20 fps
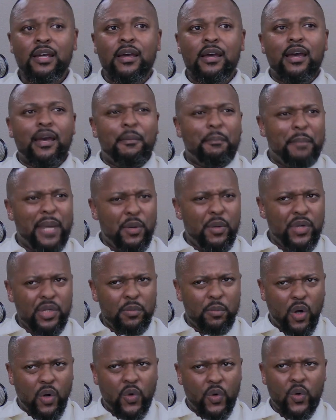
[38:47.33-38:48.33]
May we
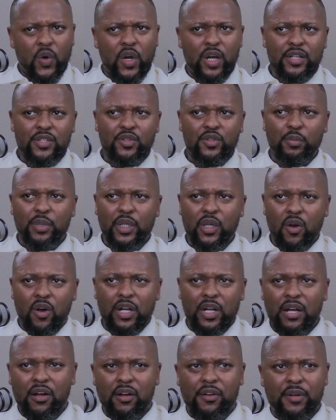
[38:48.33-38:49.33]
borrow her to be
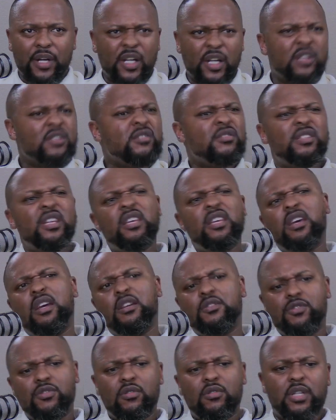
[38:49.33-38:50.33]
on our record? You say, yeah, sure.